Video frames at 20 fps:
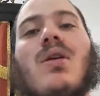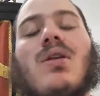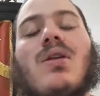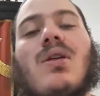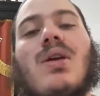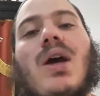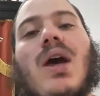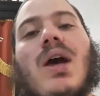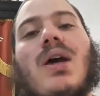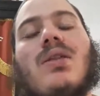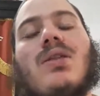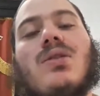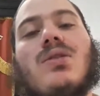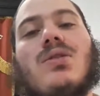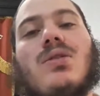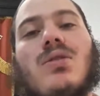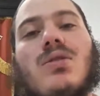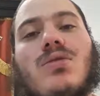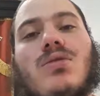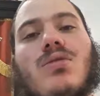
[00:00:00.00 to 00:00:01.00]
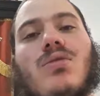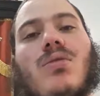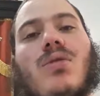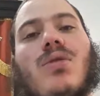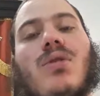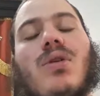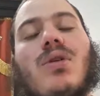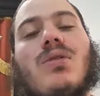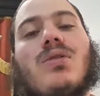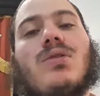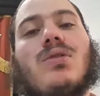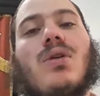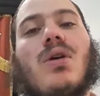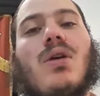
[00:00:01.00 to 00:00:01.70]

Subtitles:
In Kaddish, there's two things.